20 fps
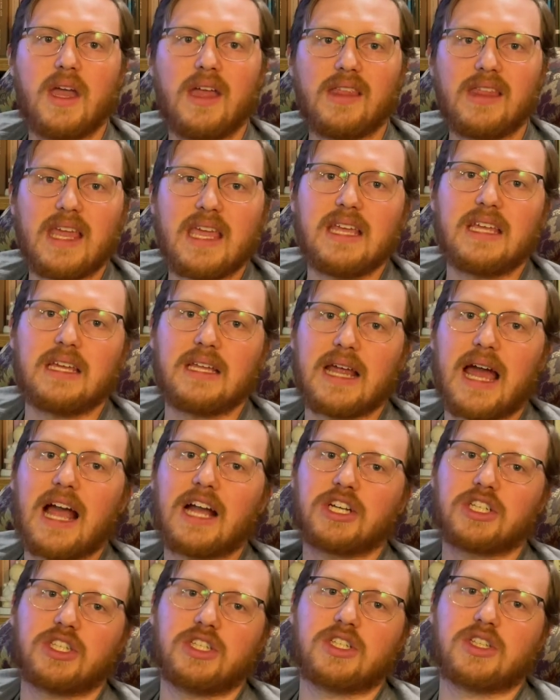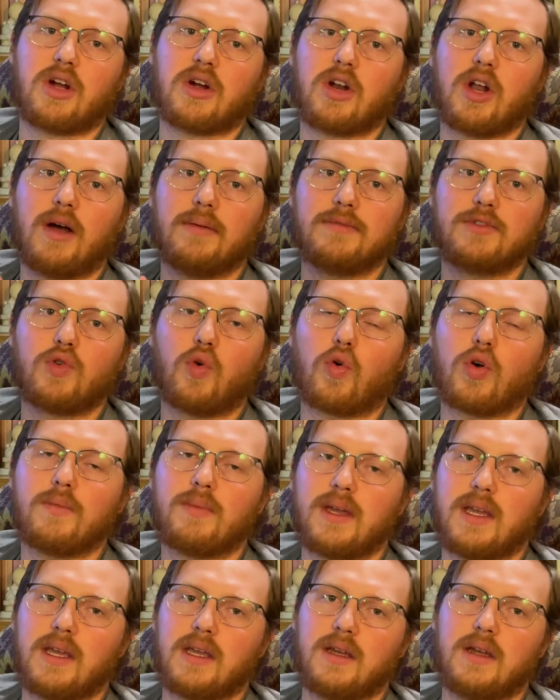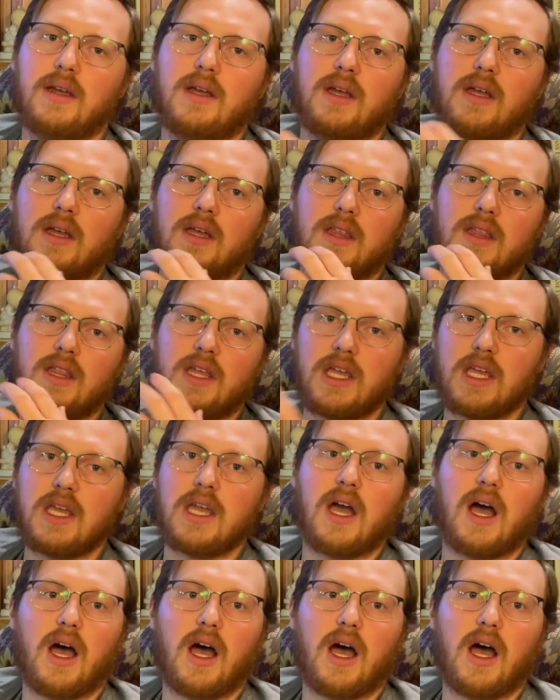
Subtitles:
they can actually start absorbing the